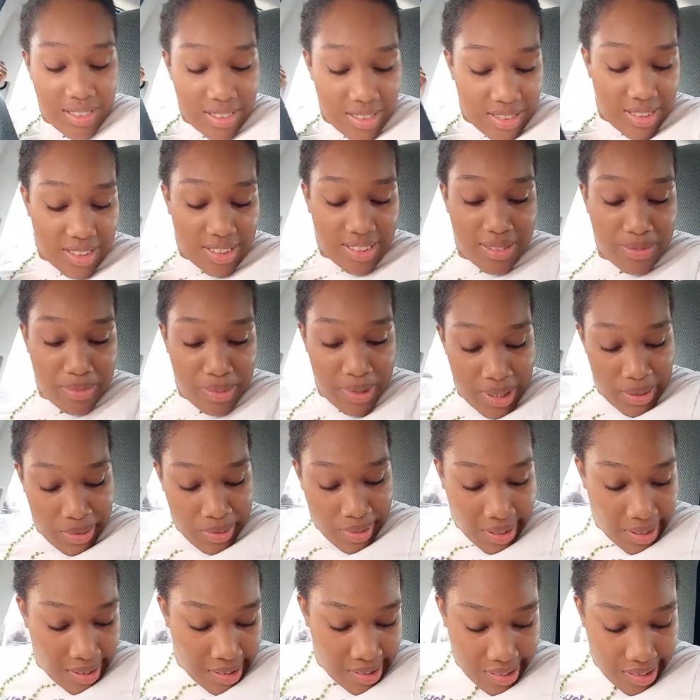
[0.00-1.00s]
Nothing. make
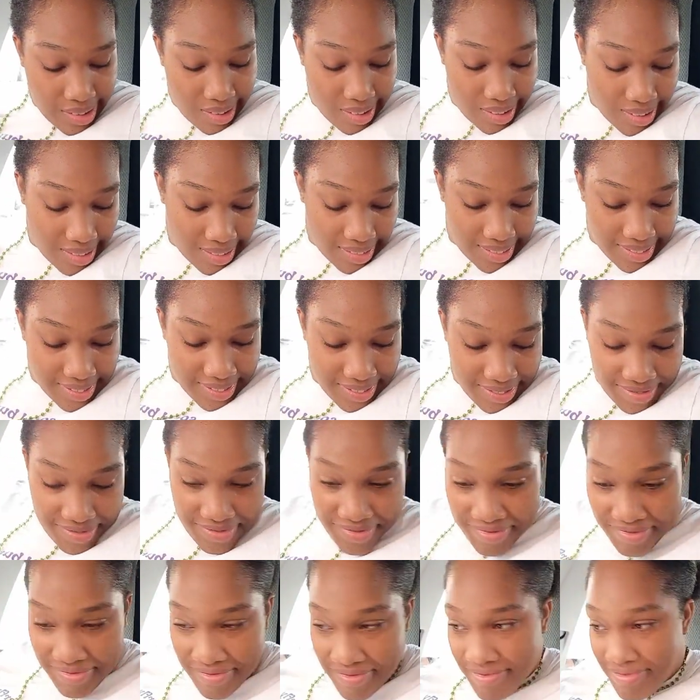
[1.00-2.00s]
it hot.
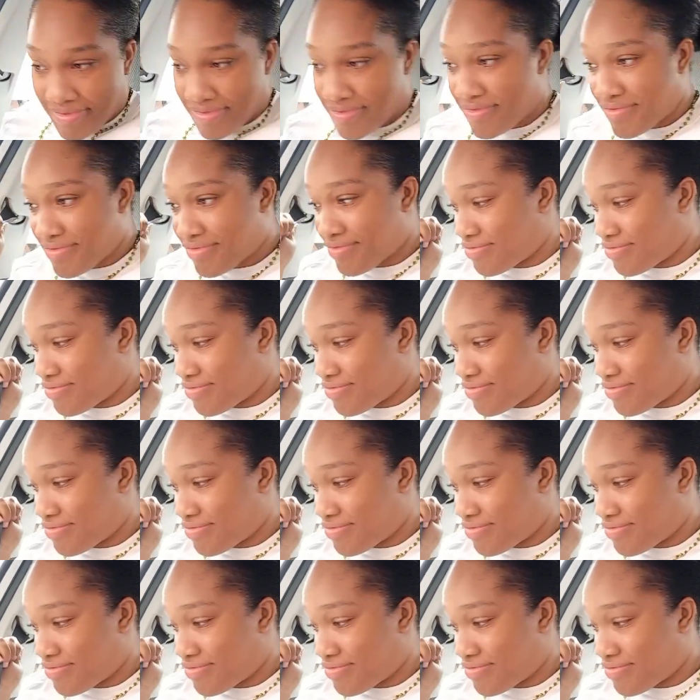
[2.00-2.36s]
make it hot.